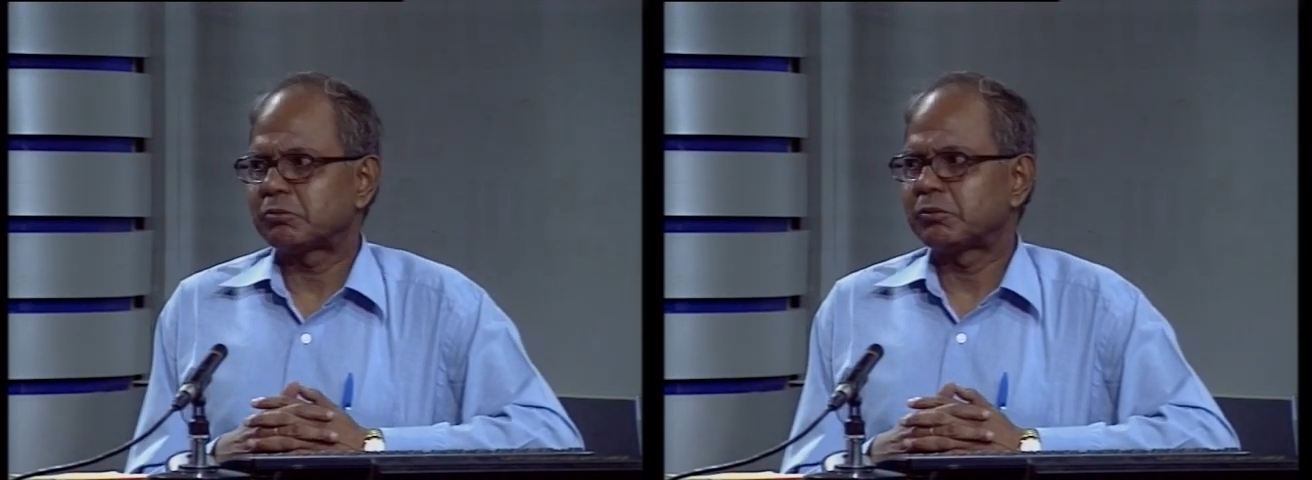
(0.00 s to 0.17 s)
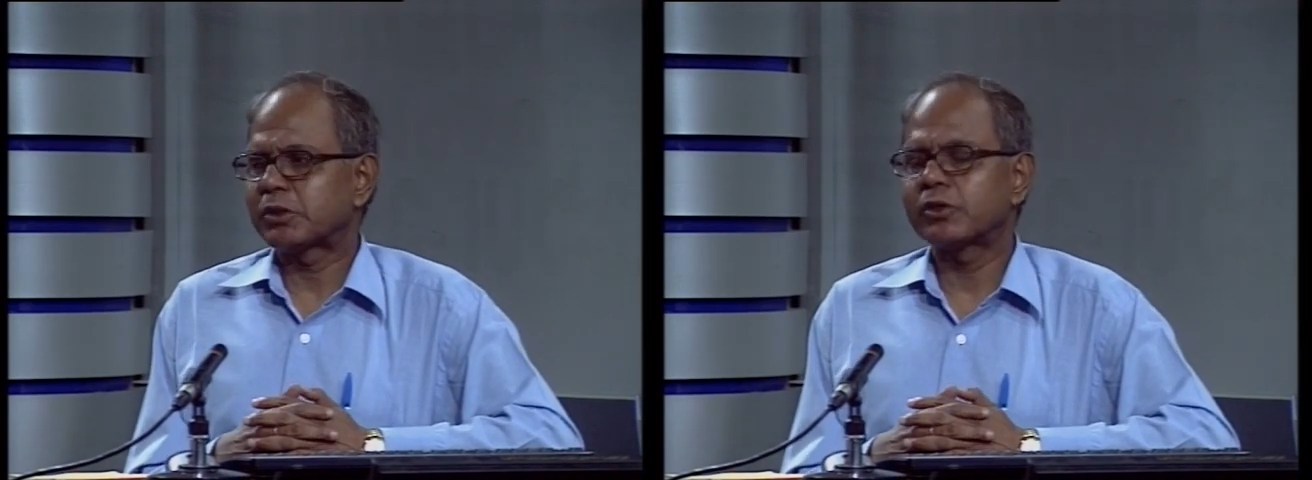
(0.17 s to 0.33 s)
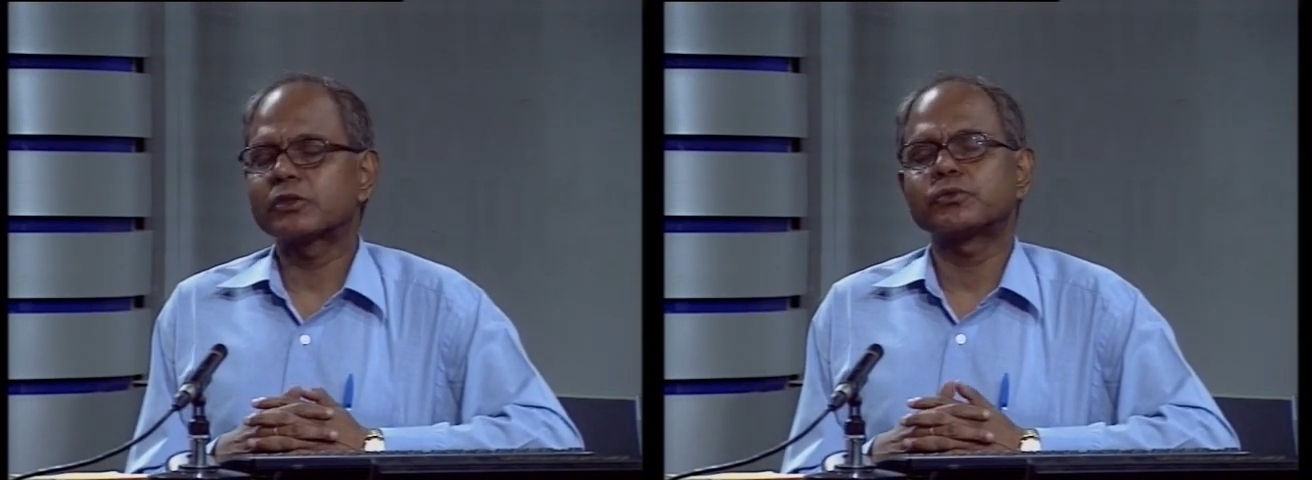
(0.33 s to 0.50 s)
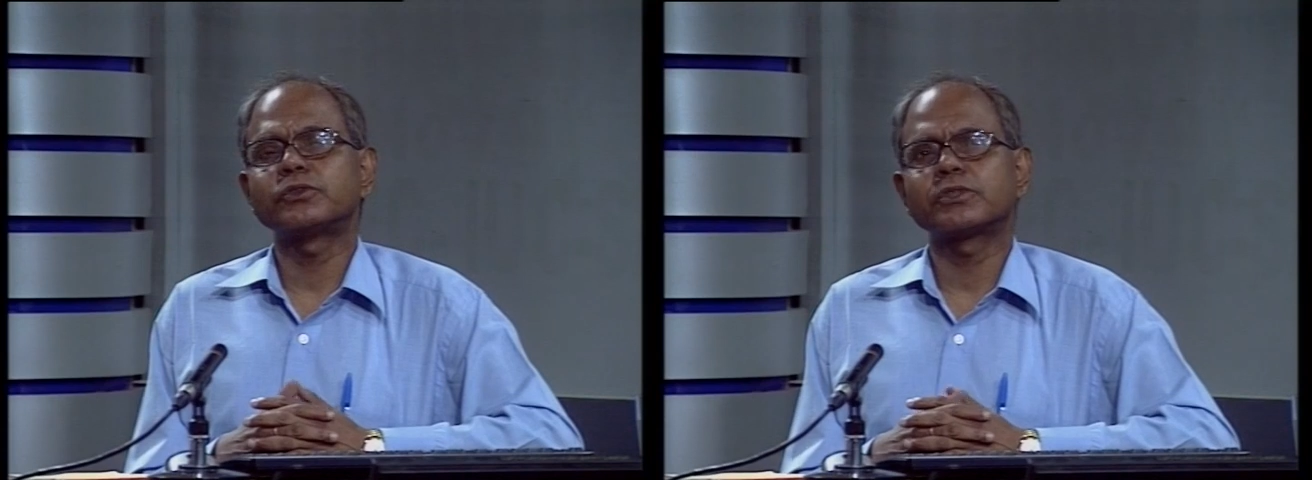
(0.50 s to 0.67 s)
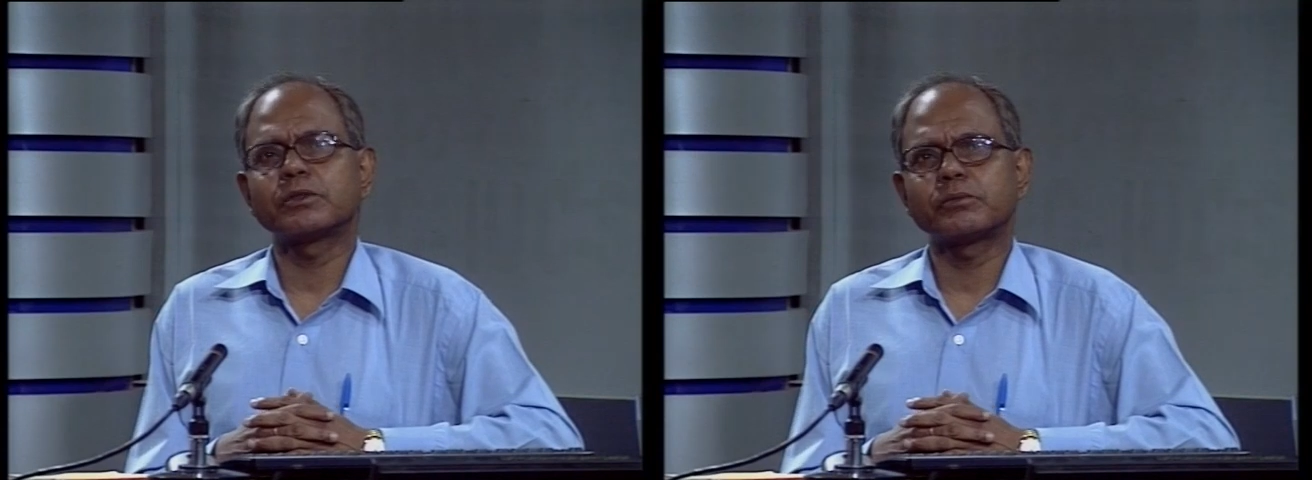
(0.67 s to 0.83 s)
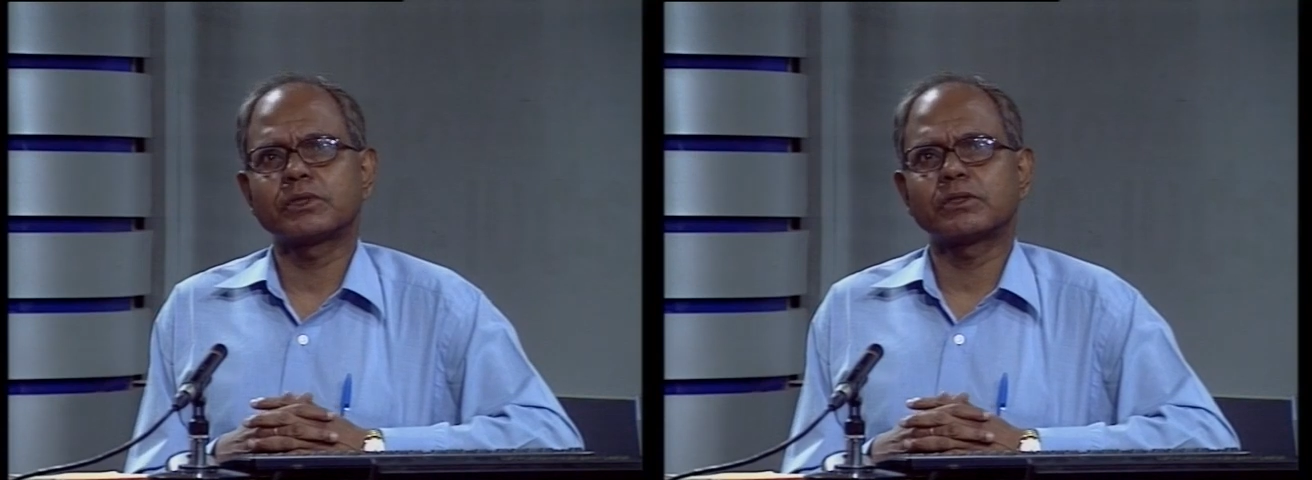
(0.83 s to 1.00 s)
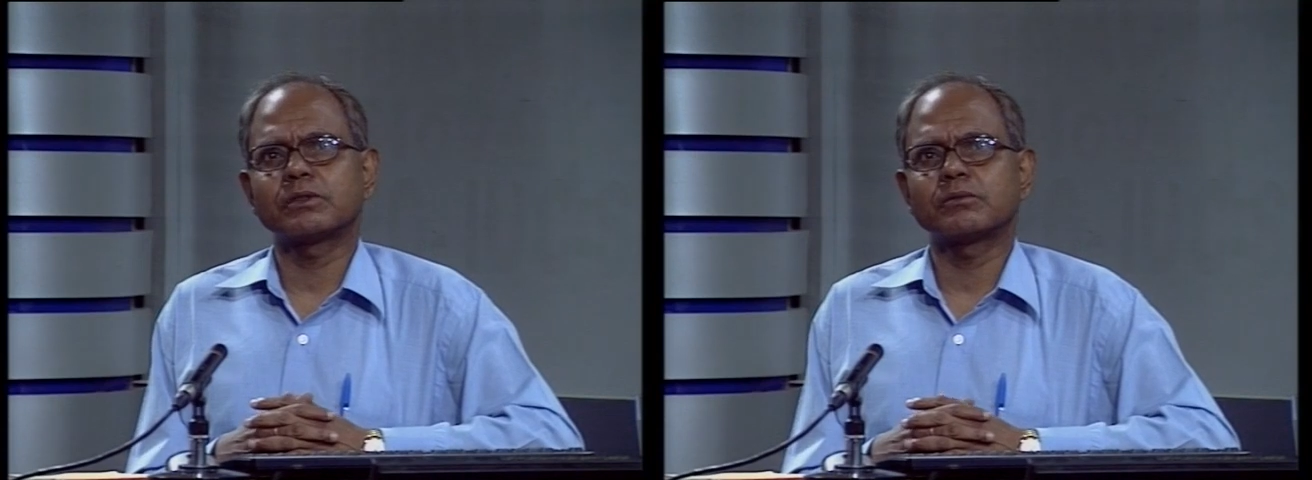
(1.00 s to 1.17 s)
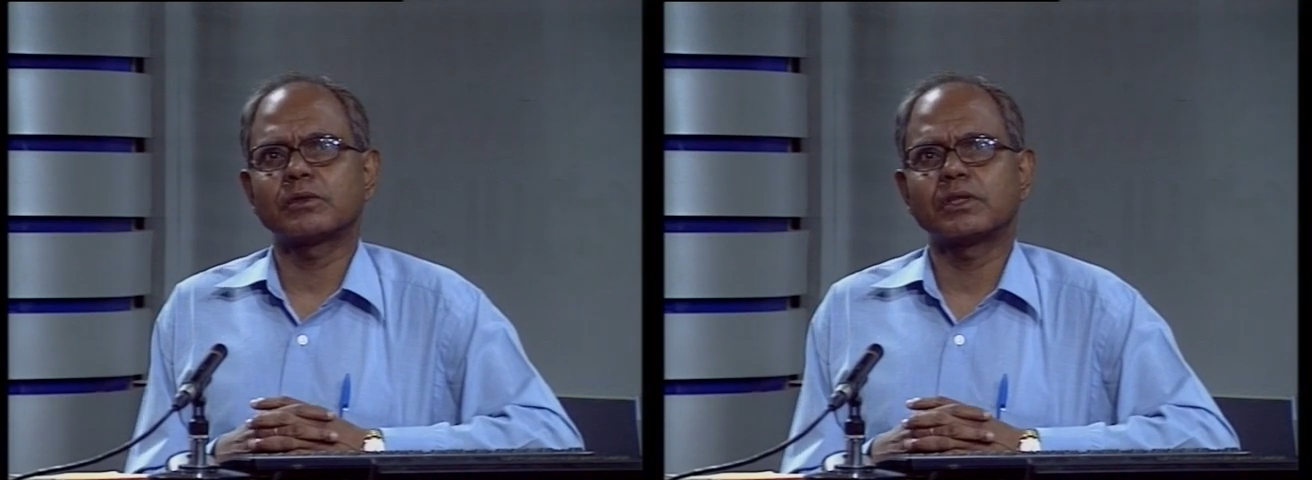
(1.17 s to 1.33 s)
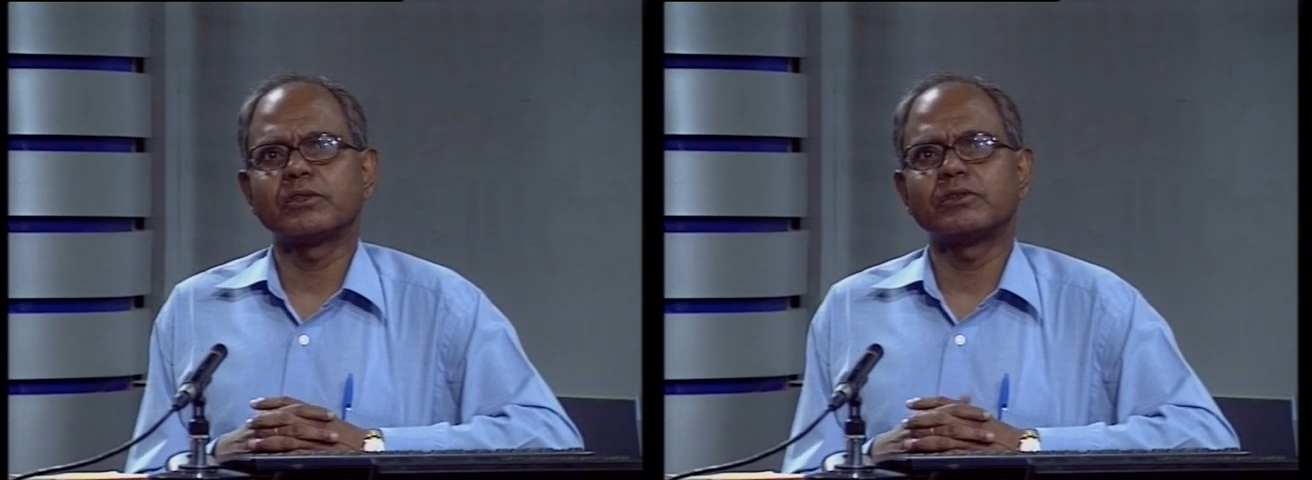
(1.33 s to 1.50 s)
because fruits and
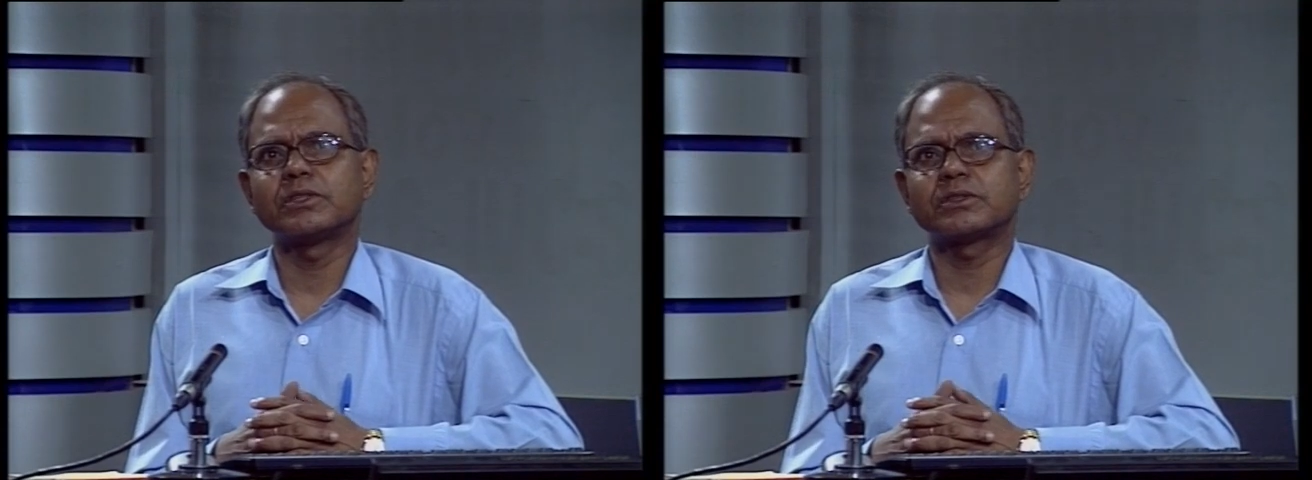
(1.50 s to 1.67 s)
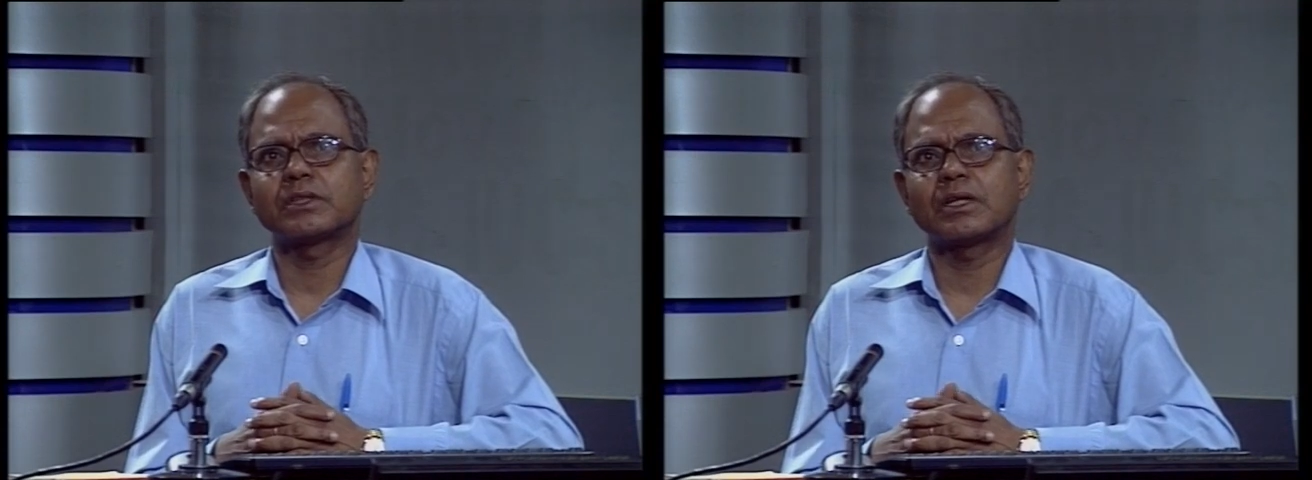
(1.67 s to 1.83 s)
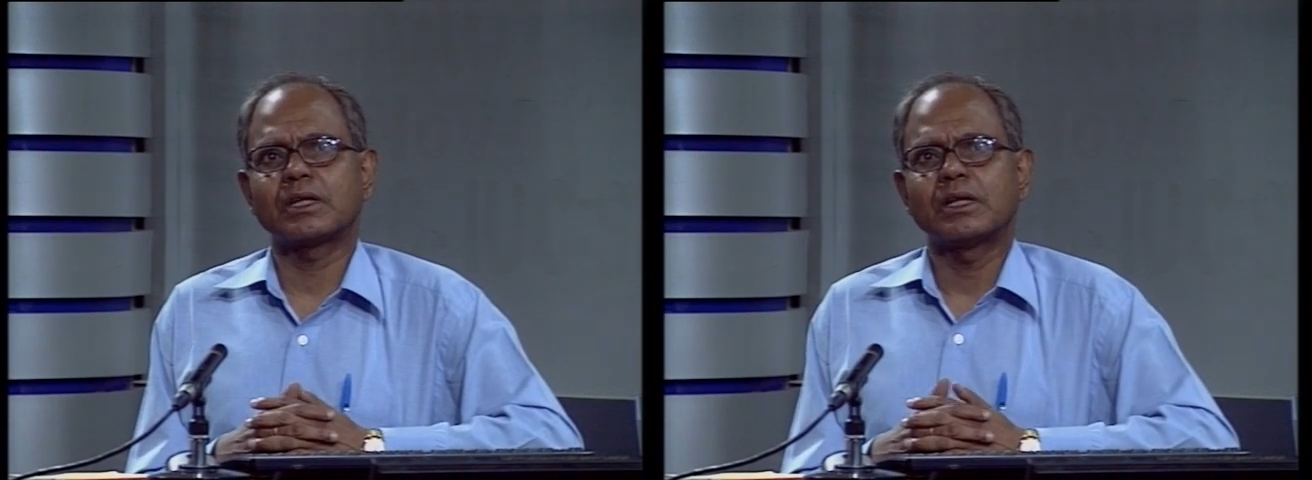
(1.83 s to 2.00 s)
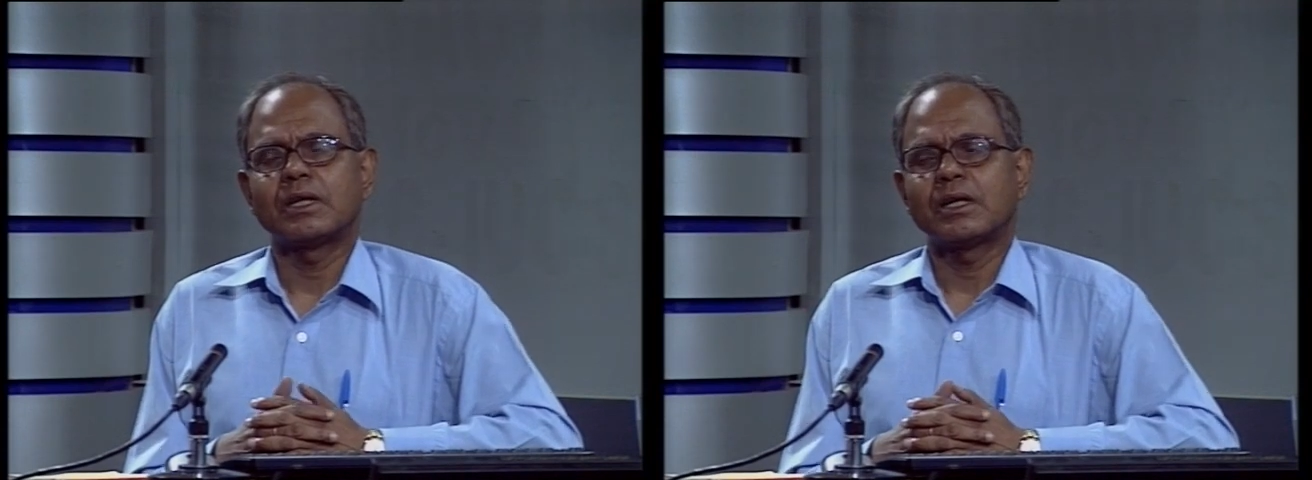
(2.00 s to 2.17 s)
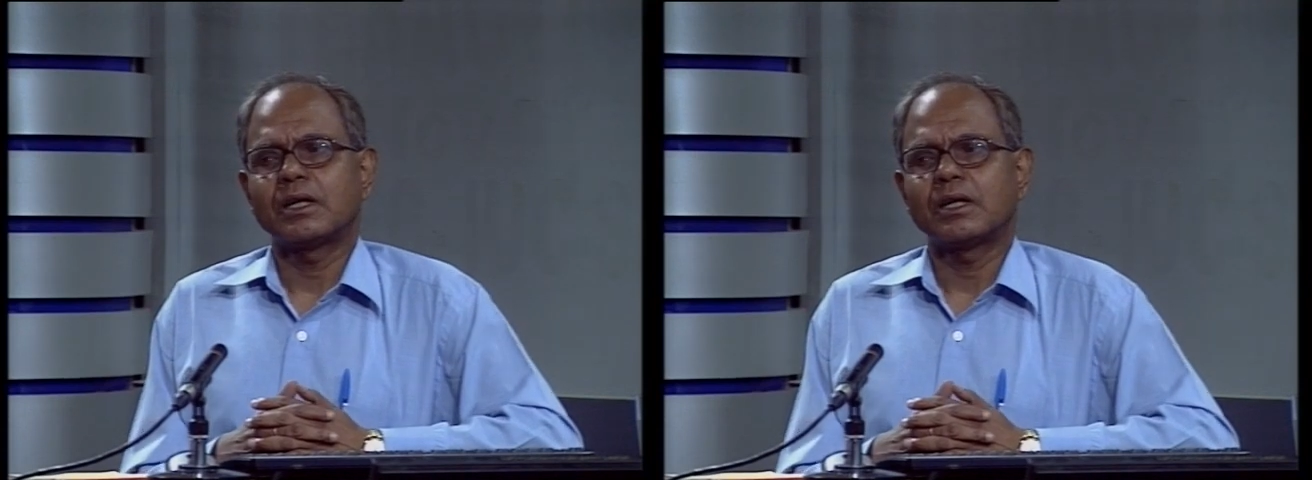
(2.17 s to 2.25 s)
vegetable units are